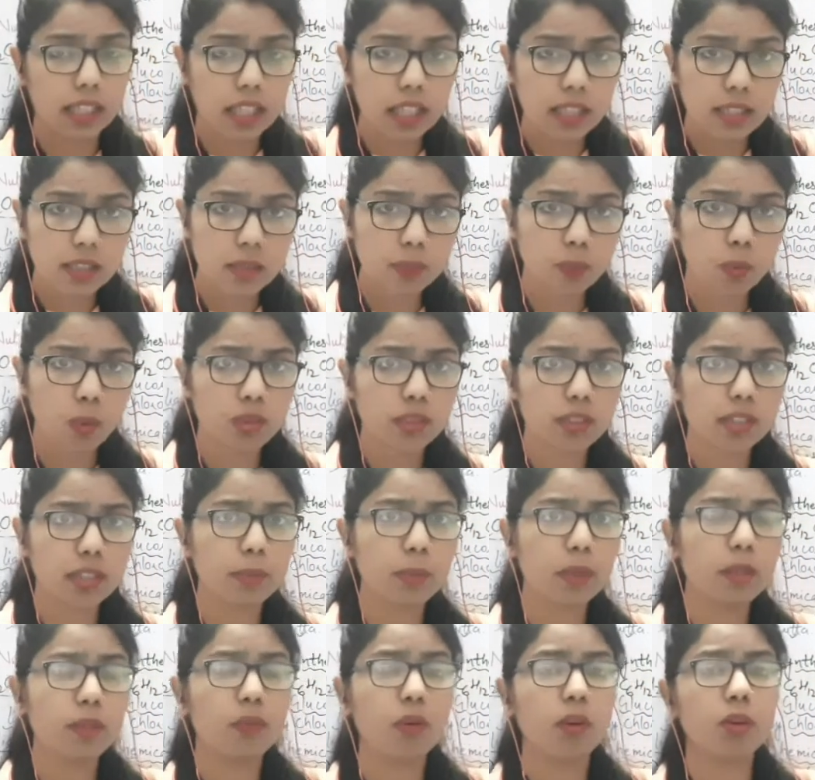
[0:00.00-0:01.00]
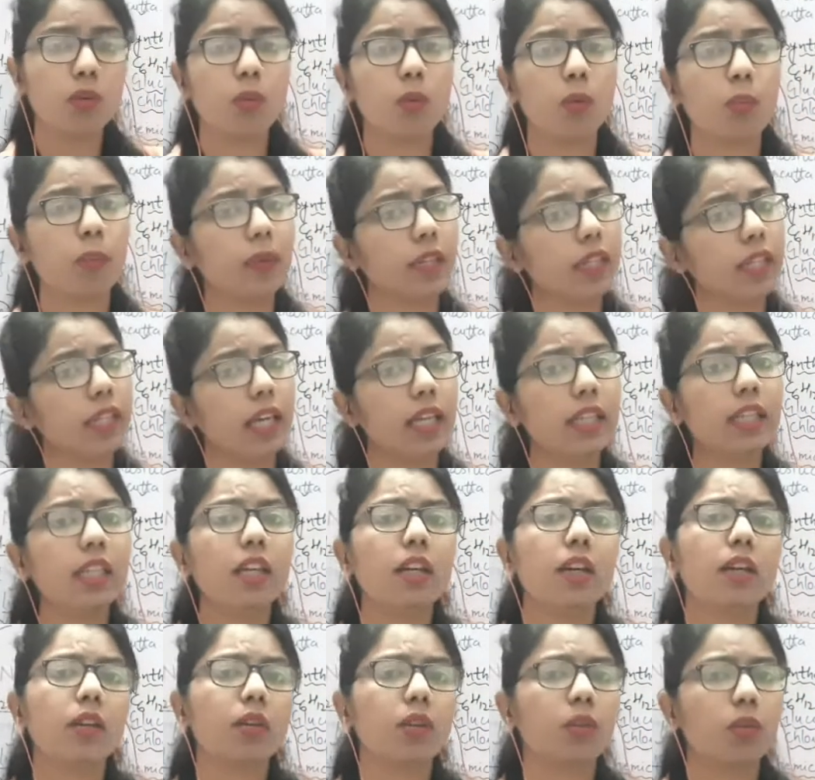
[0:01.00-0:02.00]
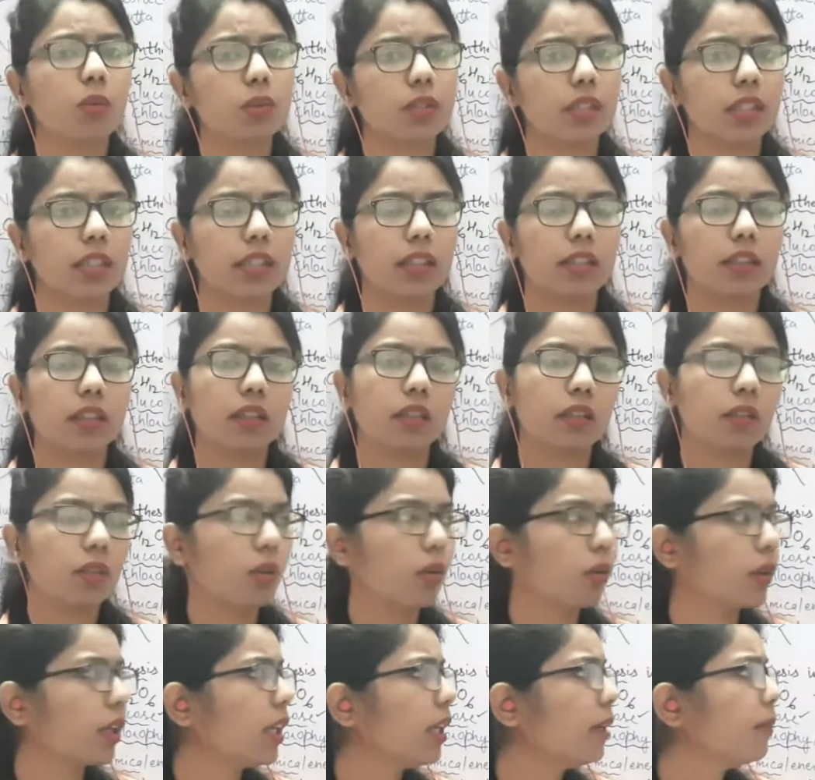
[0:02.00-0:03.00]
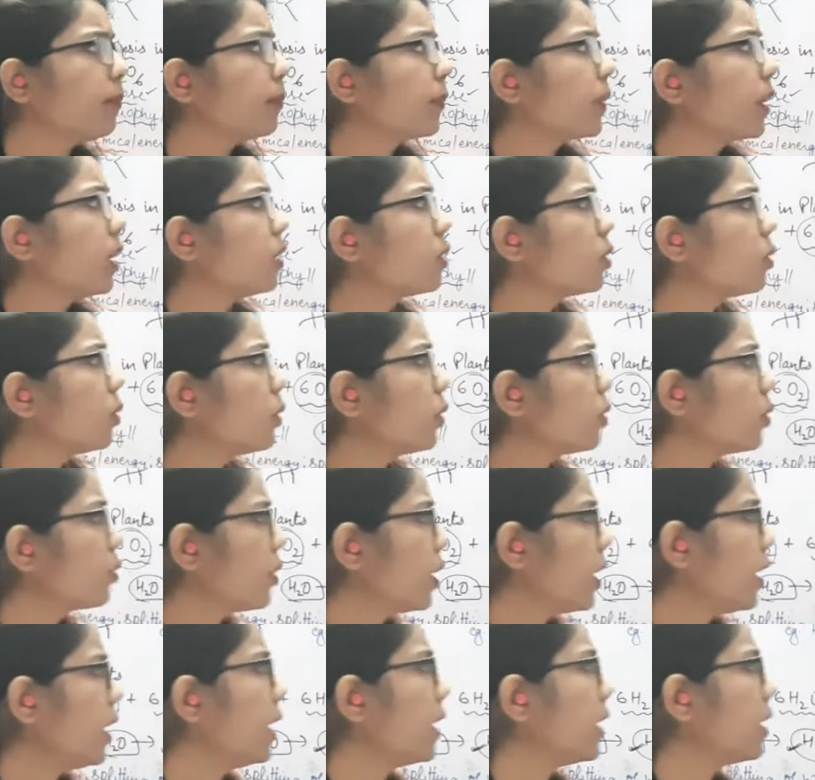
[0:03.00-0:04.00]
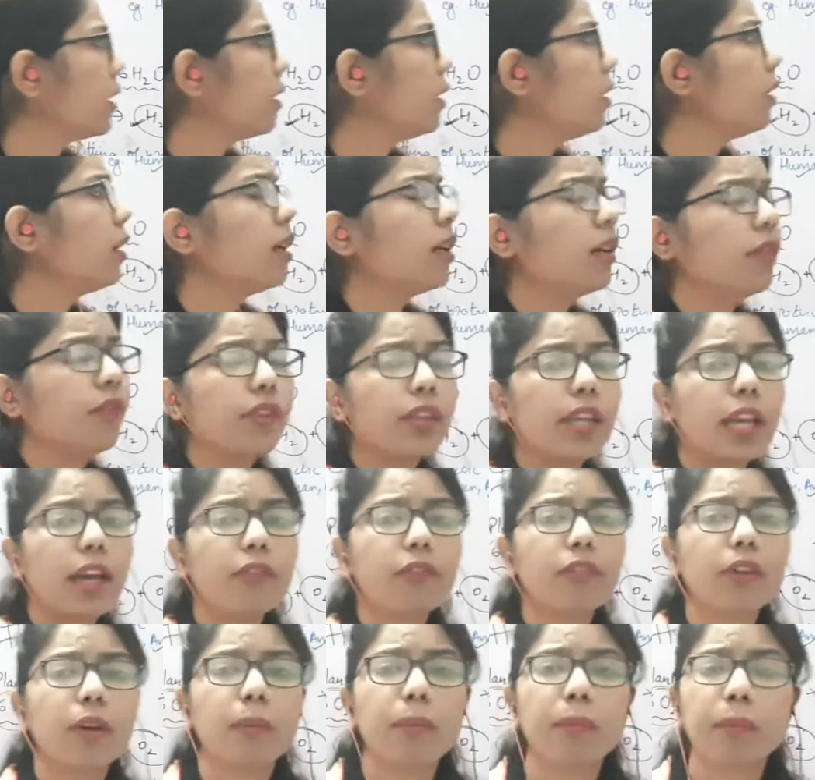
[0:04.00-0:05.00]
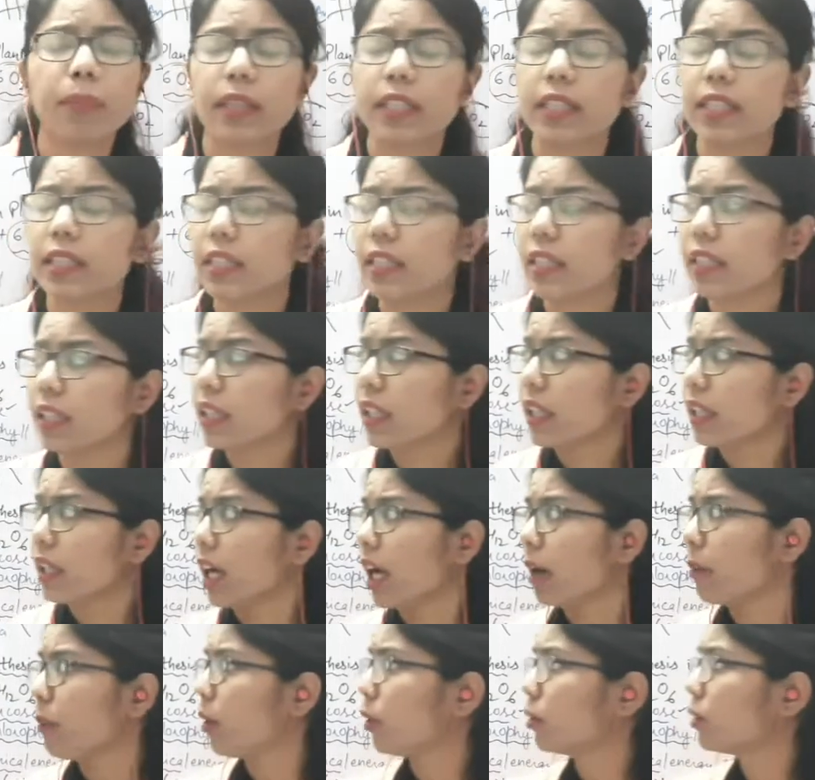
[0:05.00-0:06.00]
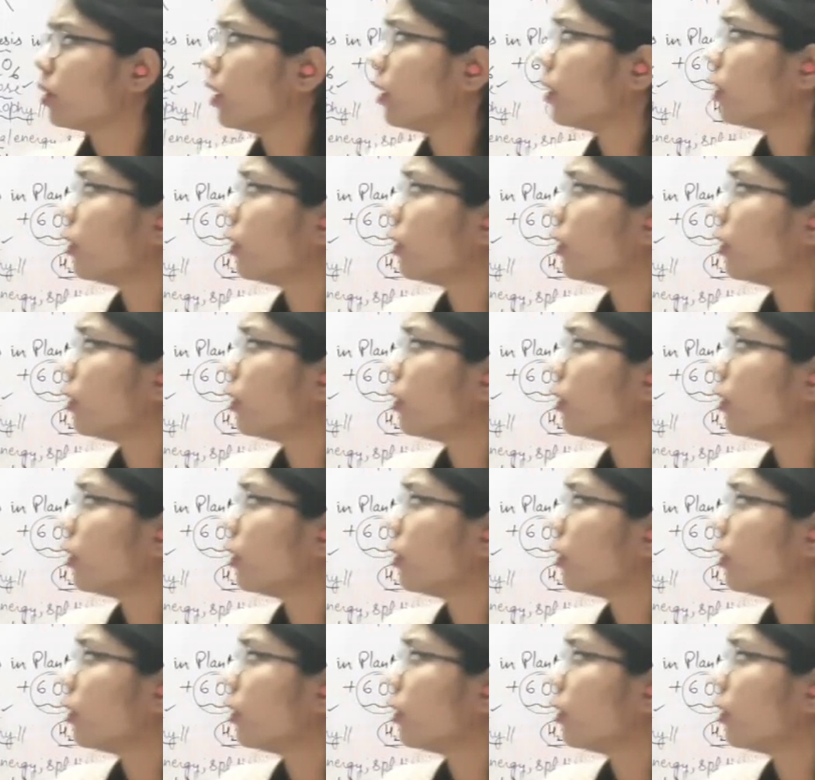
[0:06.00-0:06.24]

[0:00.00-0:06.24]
responsible for opening and closing it. Okay, so today here we have completed about the